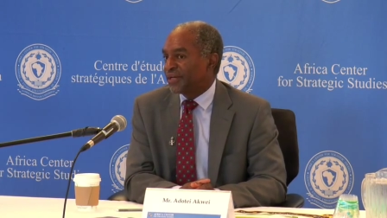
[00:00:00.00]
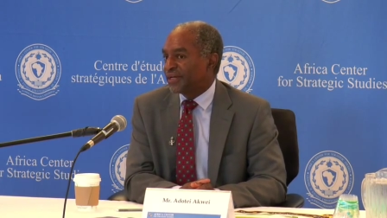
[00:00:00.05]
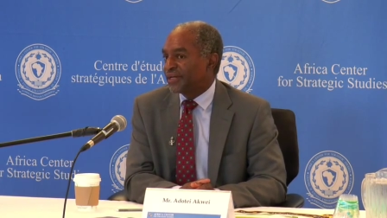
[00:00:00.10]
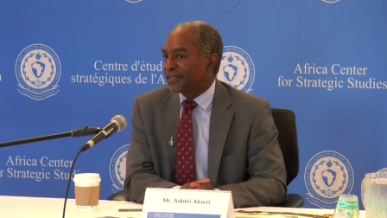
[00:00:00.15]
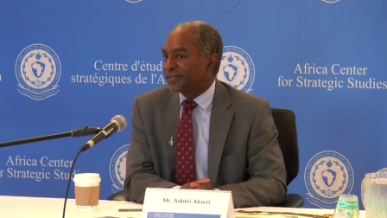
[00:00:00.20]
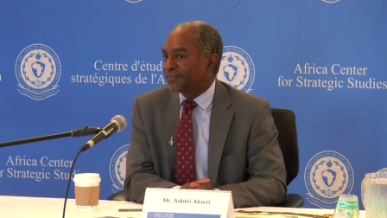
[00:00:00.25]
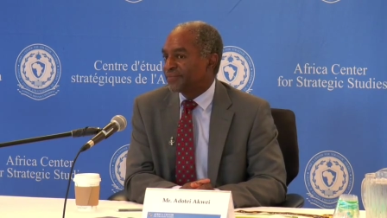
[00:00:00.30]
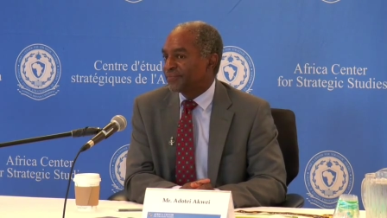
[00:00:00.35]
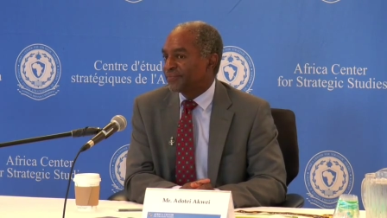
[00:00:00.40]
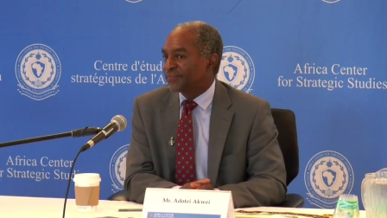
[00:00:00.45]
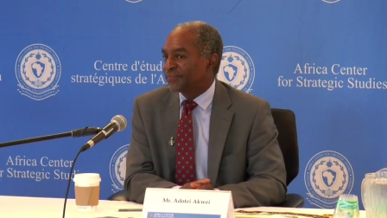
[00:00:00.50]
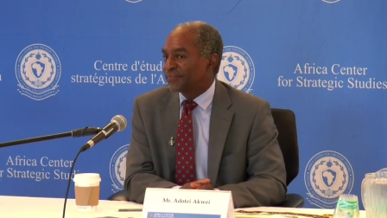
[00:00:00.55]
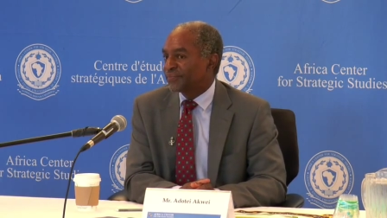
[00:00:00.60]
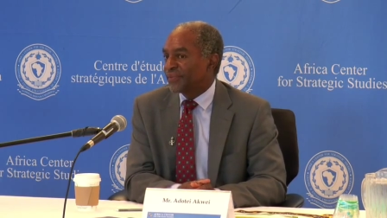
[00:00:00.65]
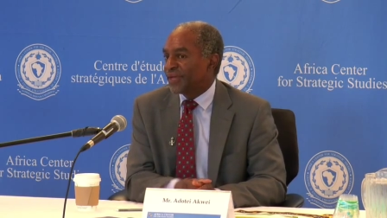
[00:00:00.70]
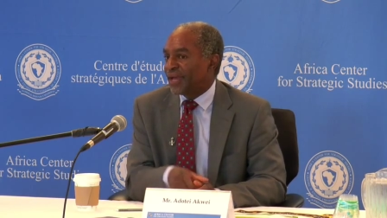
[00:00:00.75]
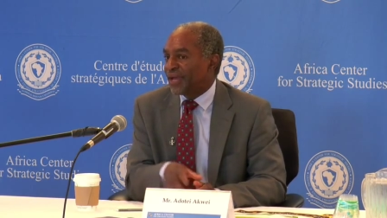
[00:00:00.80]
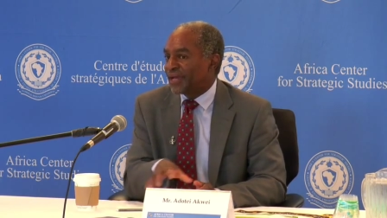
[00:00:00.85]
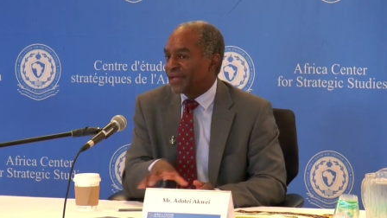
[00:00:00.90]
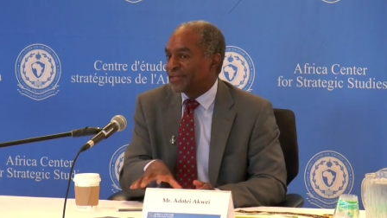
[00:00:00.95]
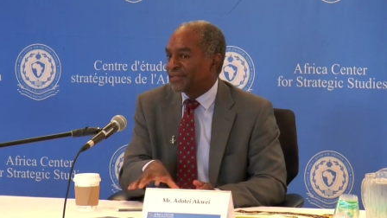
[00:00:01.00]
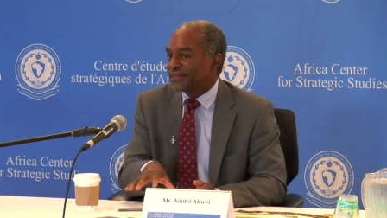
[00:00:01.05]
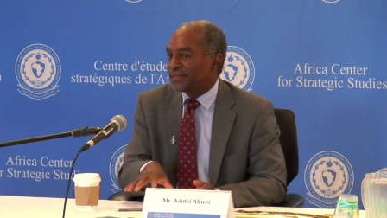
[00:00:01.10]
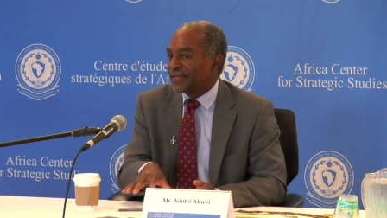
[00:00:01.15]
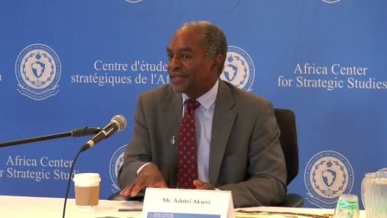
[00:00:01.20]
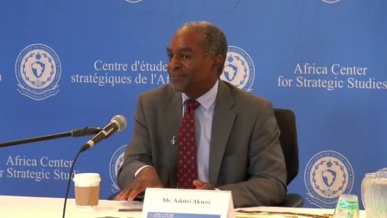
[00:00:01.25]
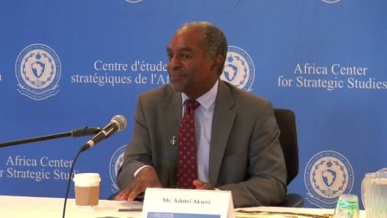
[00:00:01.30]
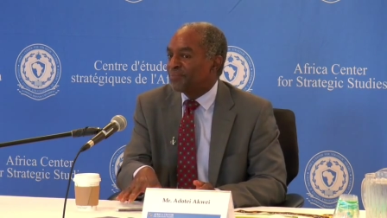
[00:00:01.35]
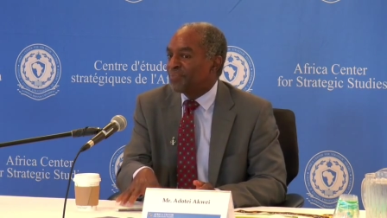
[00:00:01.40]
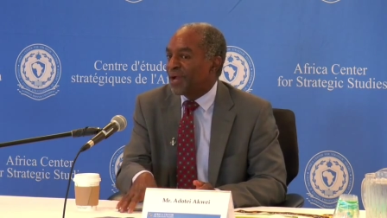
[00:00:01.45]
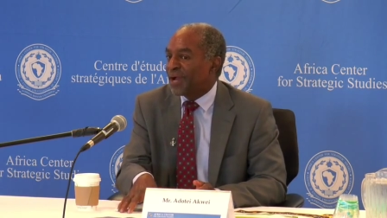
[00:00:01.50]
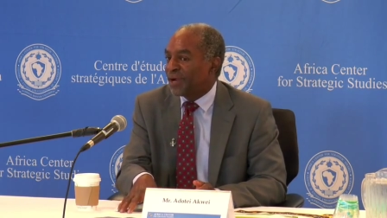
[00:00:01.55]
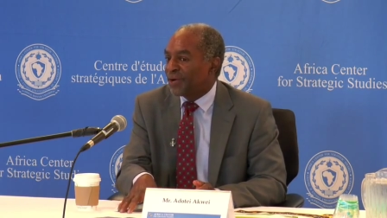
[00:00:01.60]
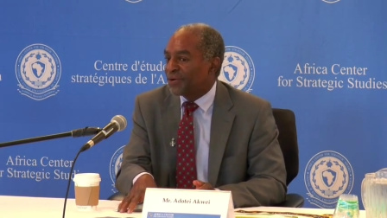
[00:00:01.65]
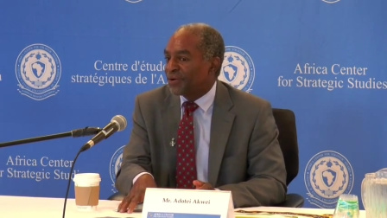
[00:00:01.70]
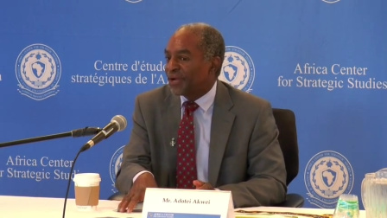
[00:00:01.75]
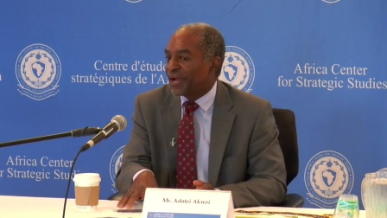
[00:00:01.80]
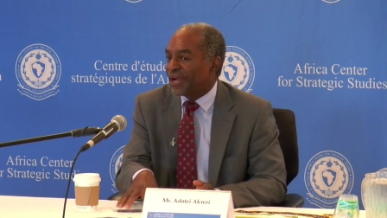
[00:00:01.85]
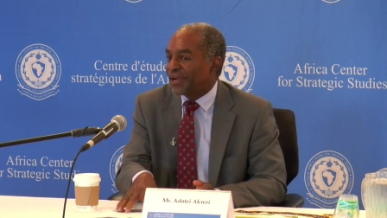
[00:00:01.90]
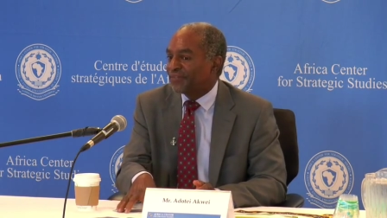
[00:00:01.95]
um, and
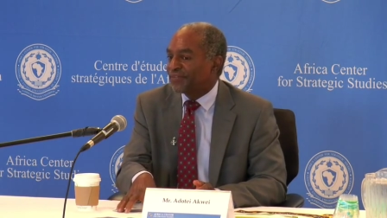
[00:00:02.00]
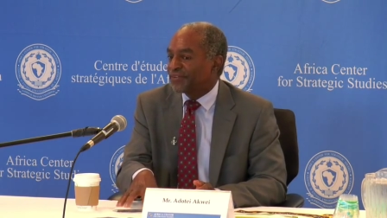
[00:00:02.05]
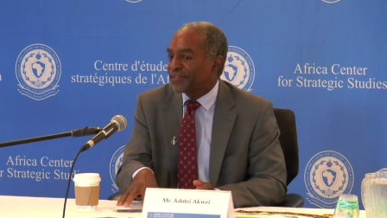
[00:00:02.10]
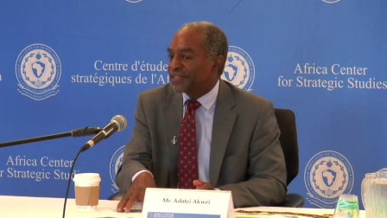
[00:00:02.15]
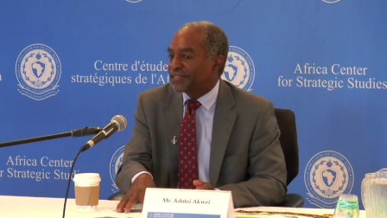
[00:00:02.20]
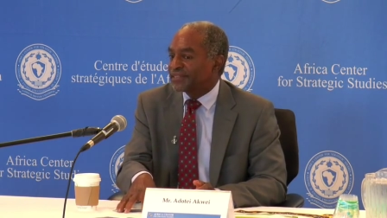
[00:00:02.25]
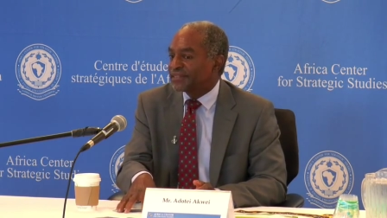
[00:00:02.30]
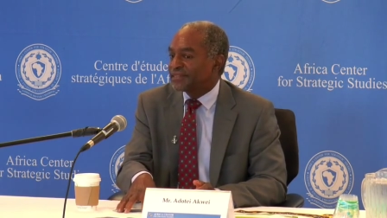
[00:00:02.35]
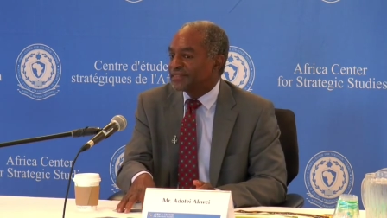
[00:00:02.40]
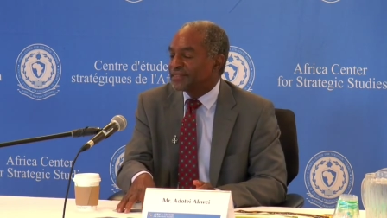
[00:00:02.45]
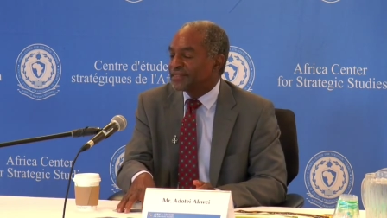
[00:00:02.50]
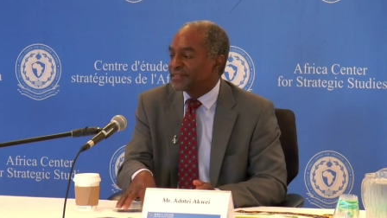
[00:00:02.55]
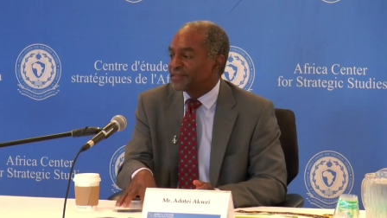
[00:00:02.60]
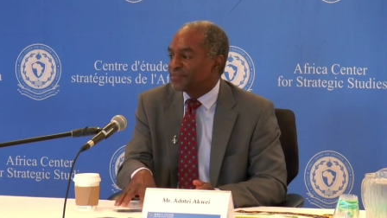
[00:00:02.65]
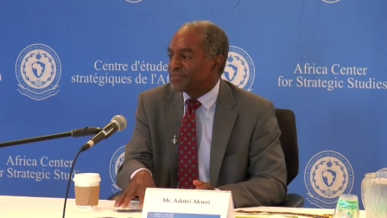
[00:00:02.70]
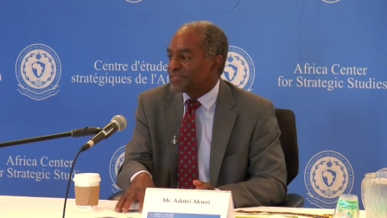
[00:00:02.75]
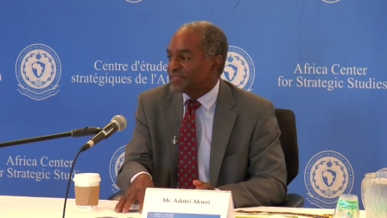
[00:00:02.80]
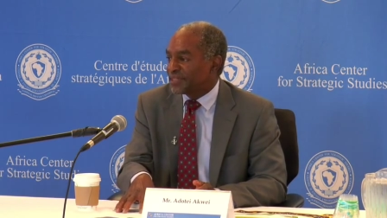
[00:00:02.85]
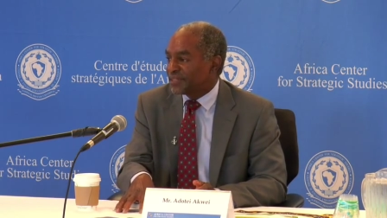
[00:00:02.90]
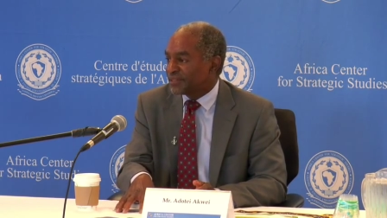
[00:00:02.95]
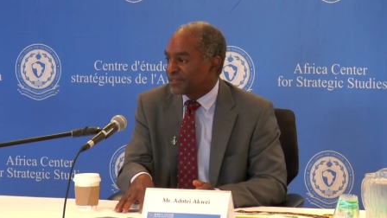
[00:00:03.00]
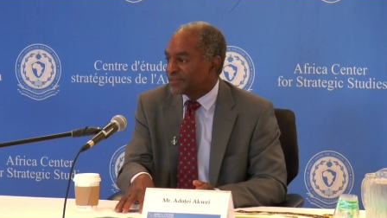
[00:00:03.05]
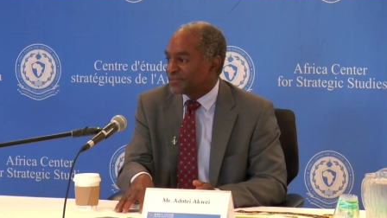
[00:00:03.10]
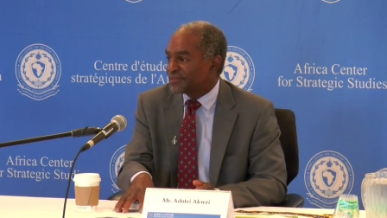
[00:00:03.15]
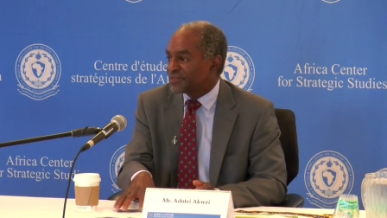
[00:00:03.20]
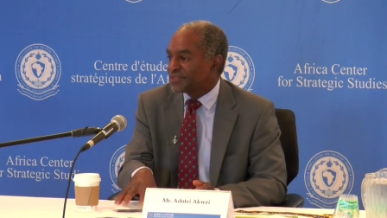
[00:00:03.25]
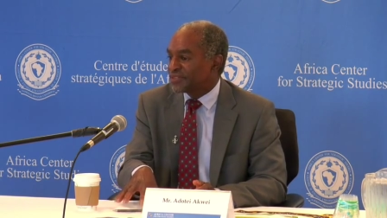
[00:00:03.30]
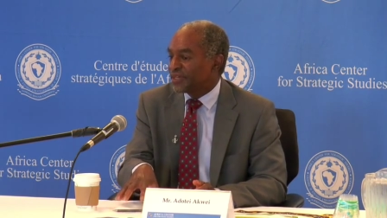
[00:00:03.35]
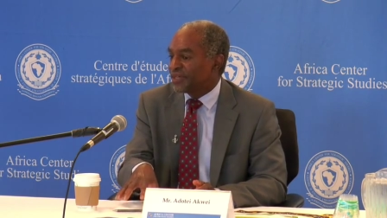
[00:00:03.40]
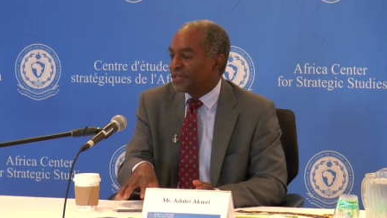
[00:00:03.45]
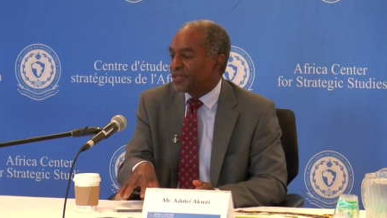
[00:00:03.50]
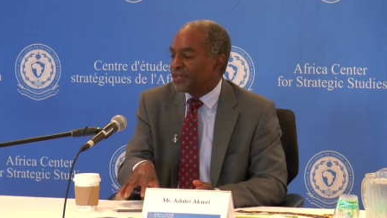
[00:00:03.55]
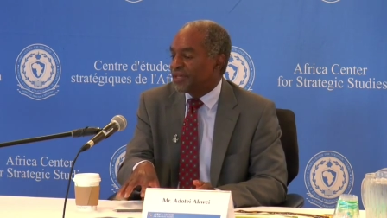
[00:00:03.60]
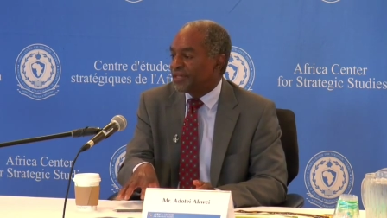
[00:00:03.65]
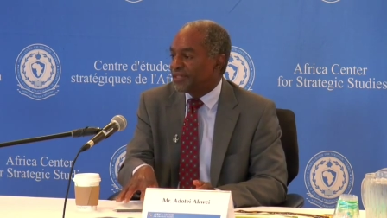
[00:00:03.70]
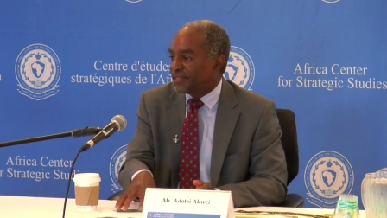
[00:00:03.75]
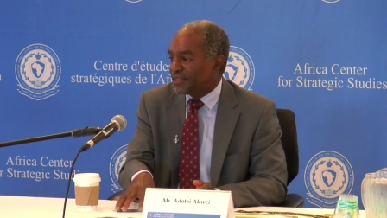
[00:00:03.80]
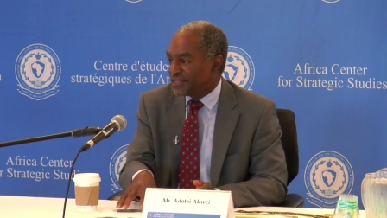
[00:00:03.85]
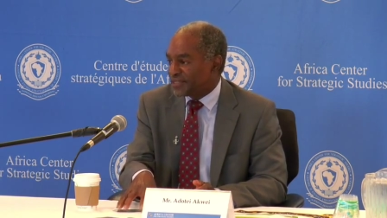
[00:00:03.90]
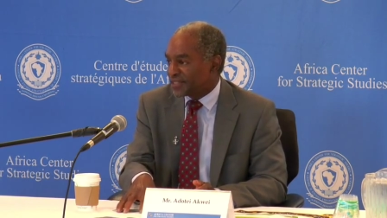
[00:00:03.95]
empower Africans themselves
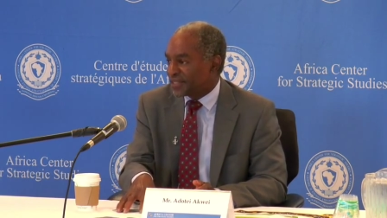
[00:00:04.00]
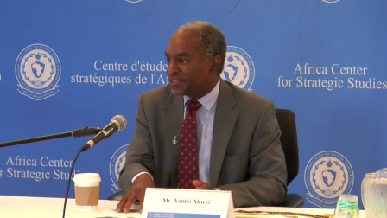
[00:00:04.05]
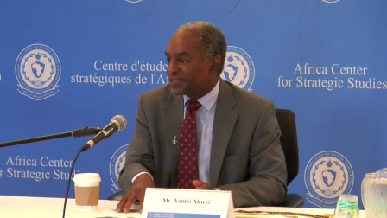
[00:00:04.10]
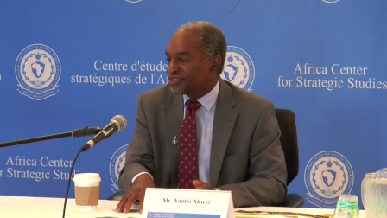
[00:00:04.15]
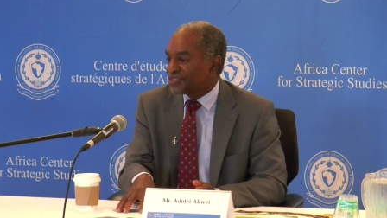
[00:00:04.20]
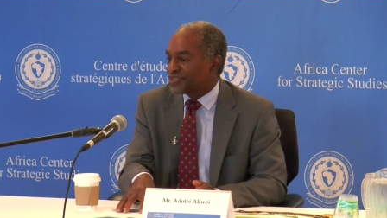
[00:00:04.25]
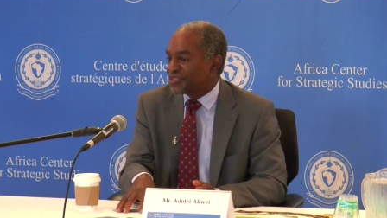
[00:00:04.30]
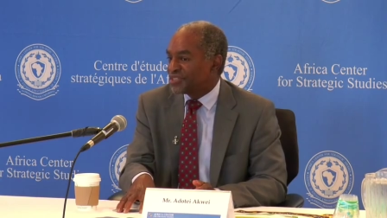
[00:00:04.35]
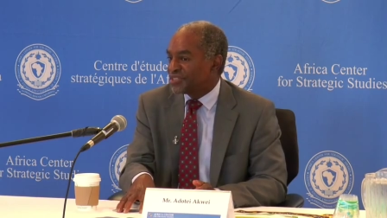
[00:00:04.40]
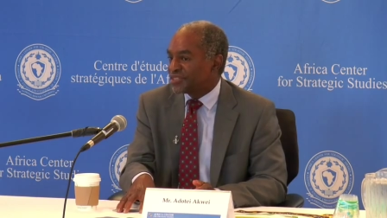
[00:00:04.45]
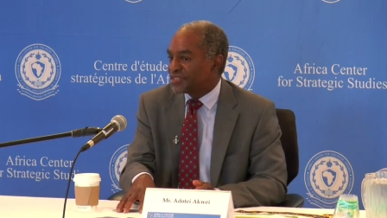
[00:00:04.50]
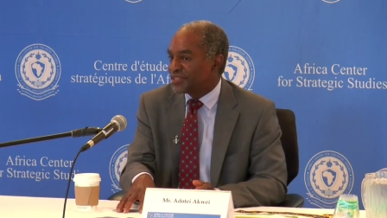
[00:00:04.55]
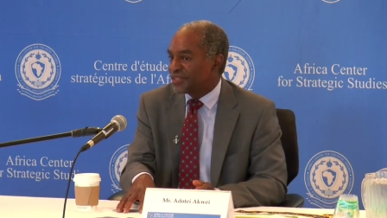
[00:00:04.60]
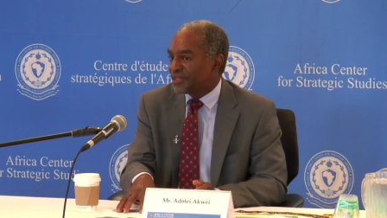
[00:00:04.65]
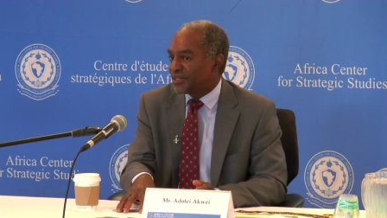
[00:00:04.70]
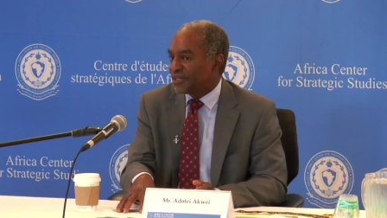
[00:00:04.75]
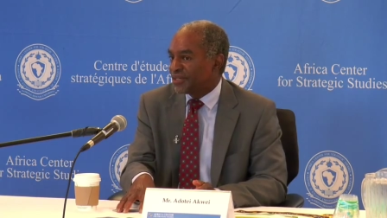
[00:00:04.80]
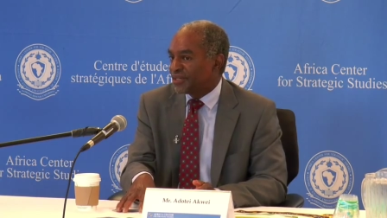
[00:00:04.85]
in these countries